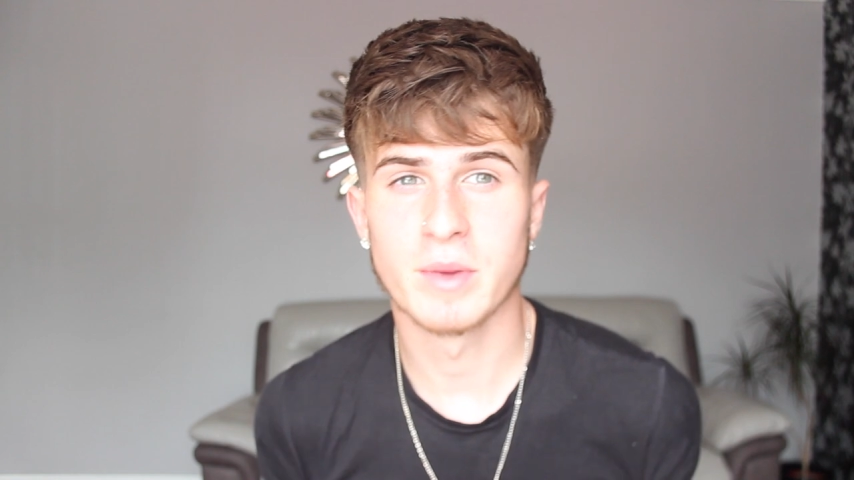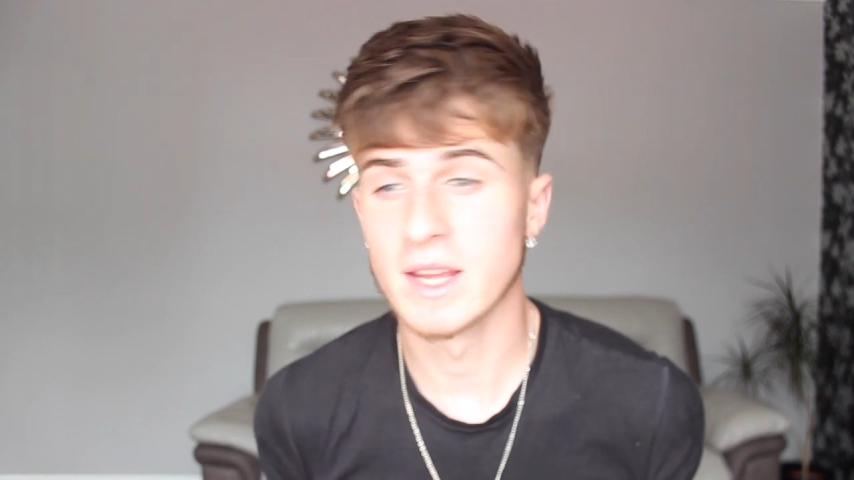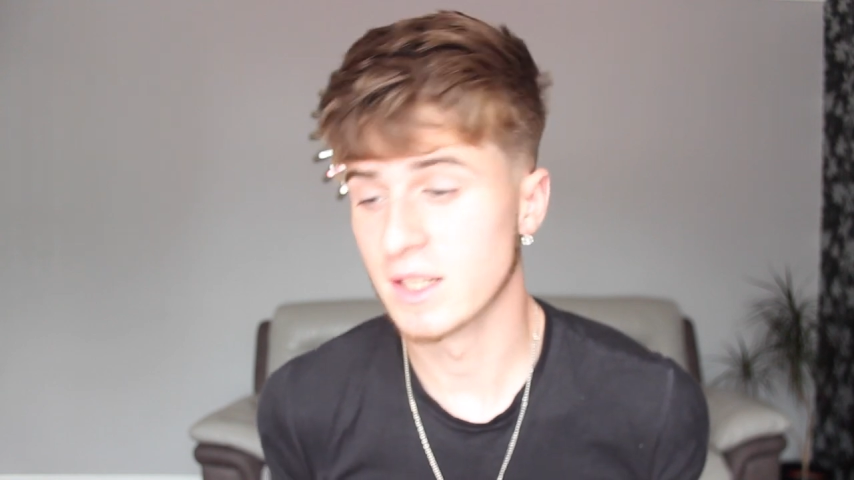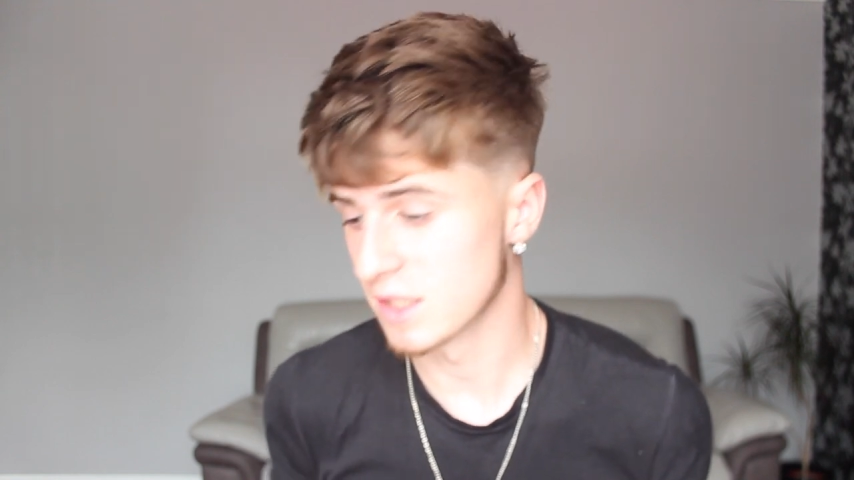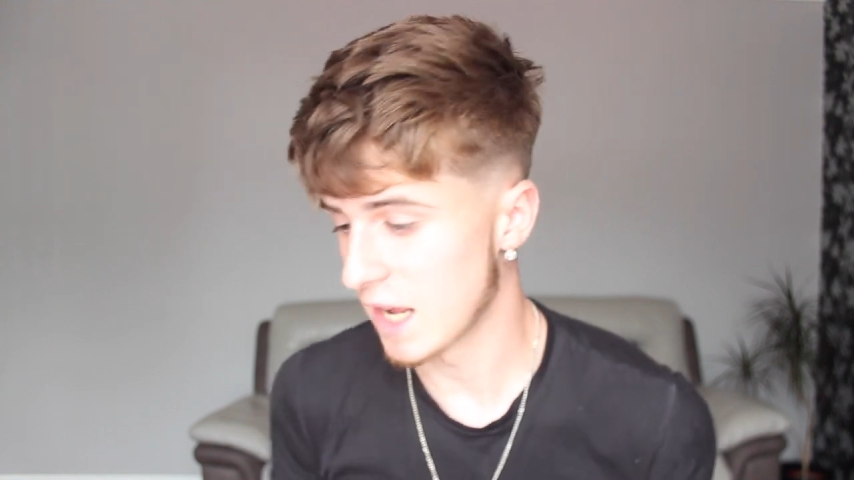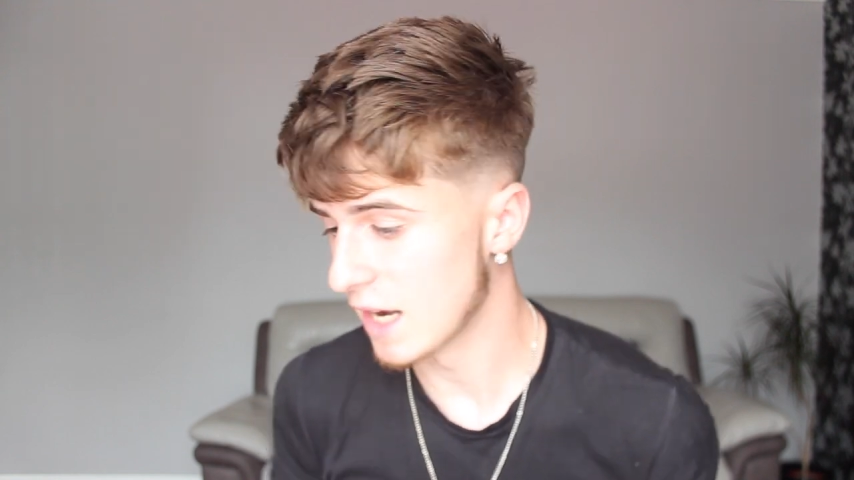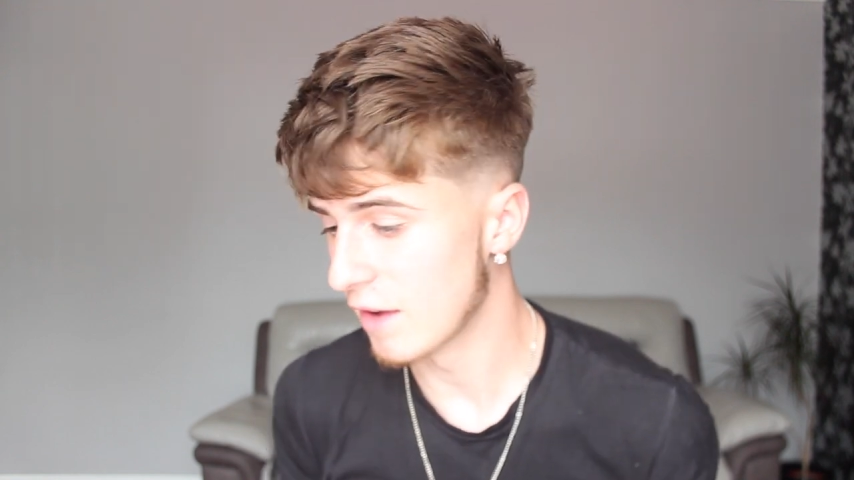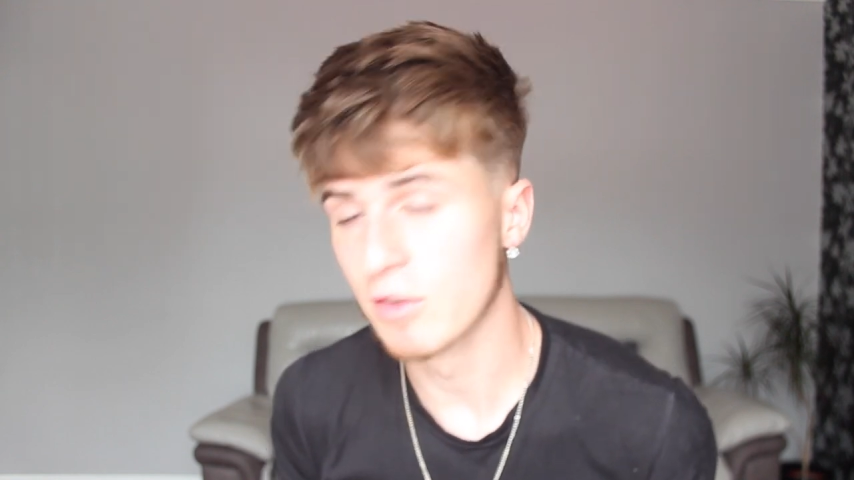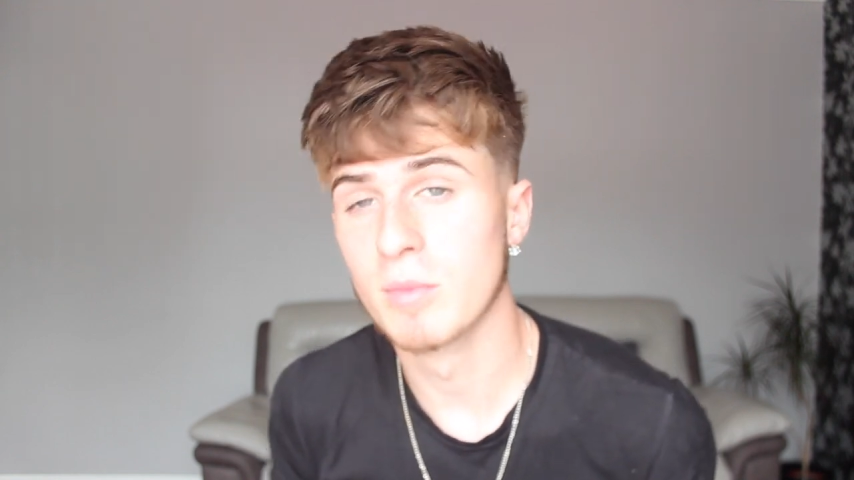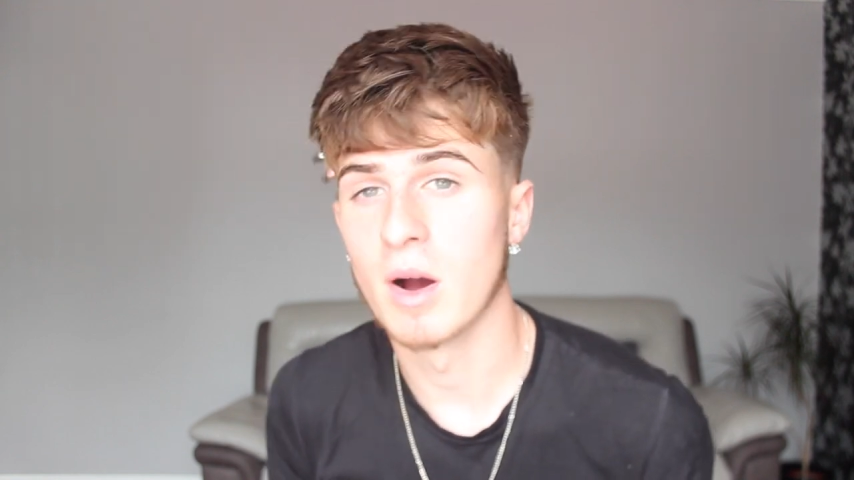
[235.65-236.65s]
B's and
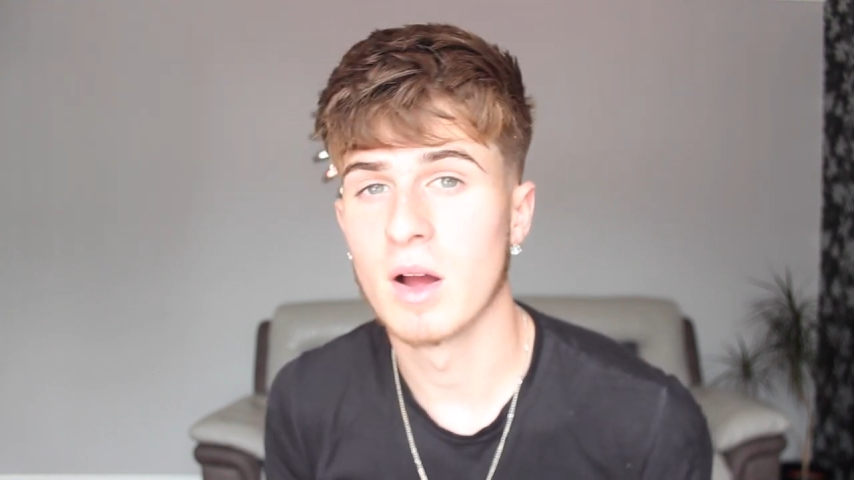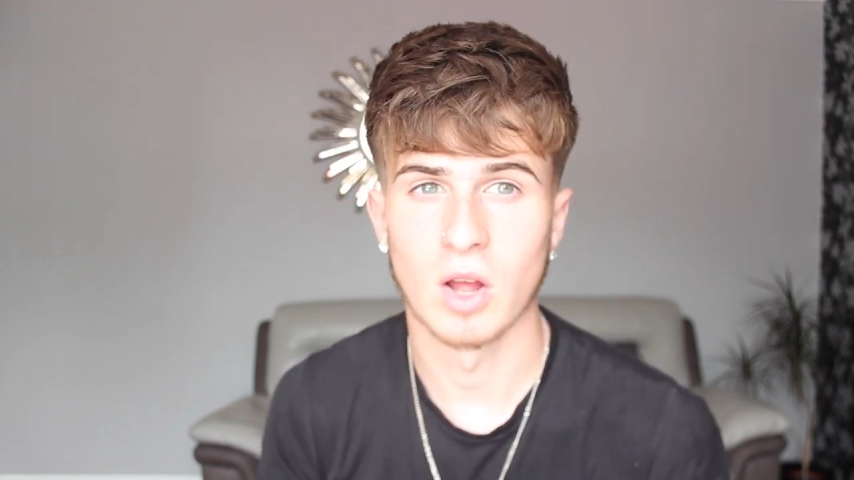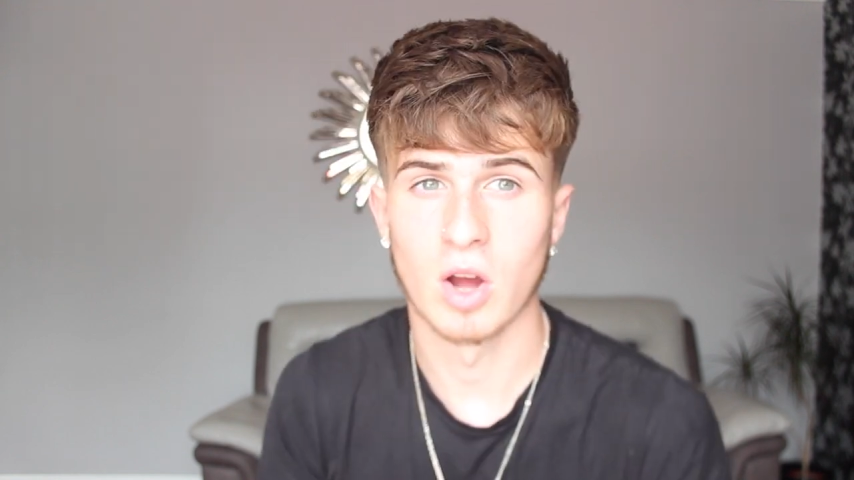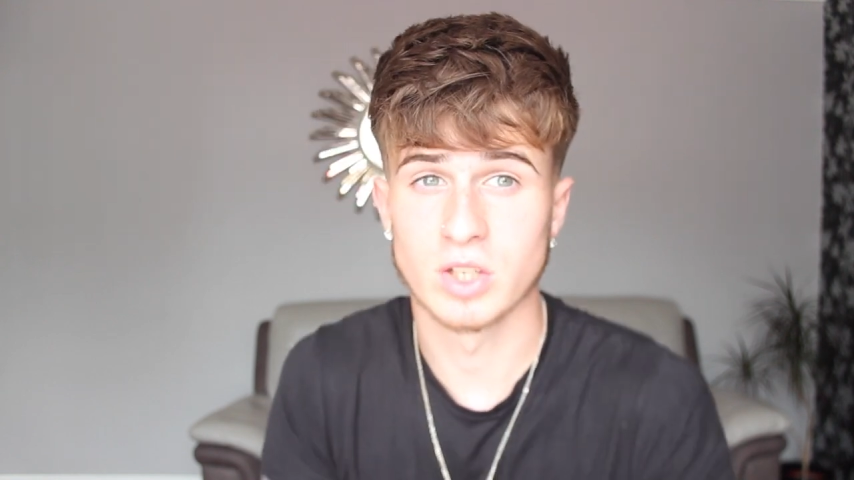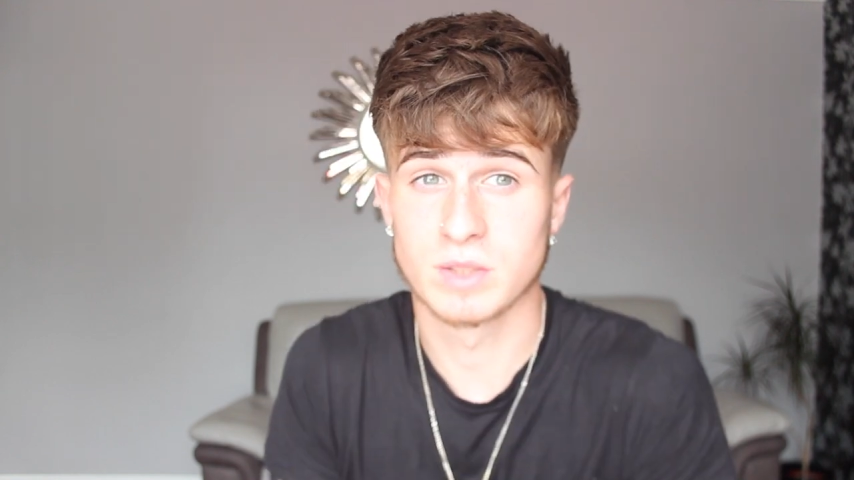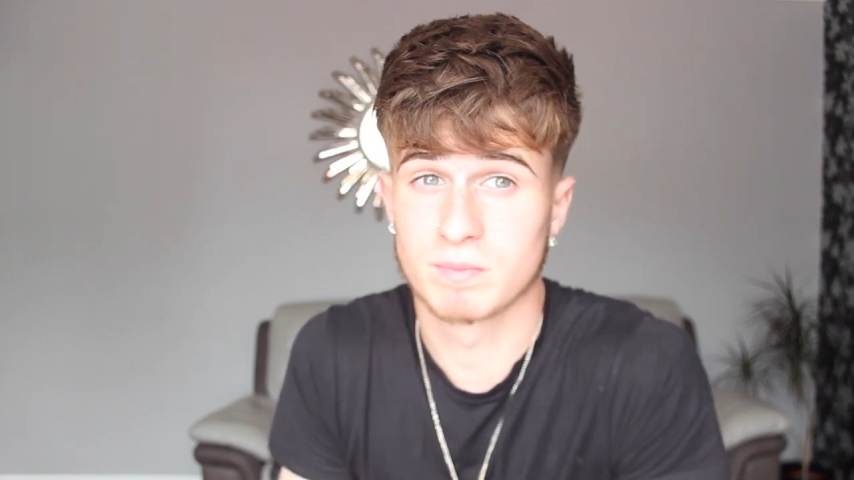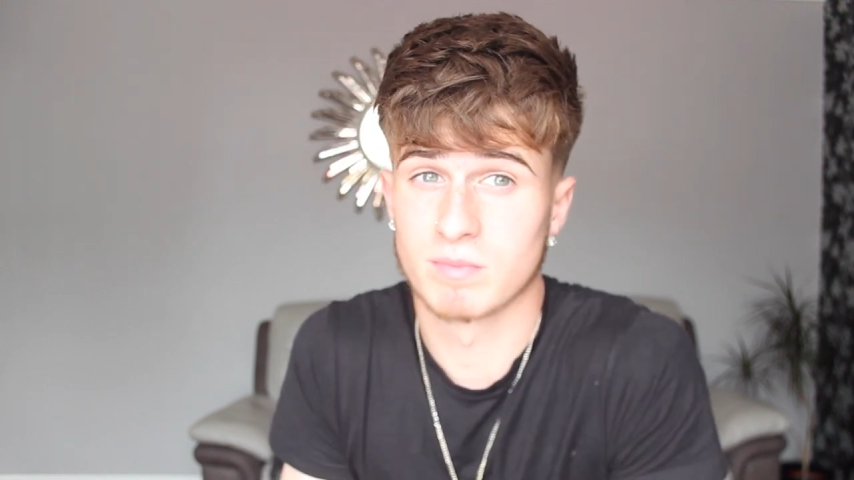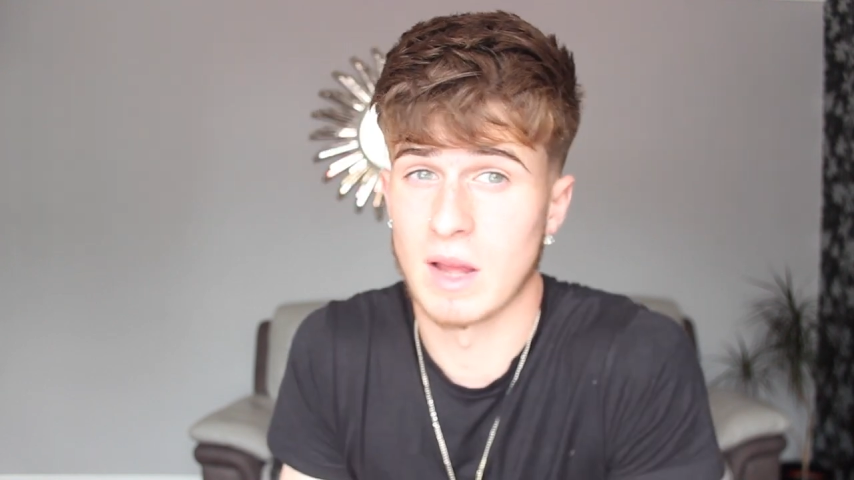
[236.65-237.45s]
A-level, but I just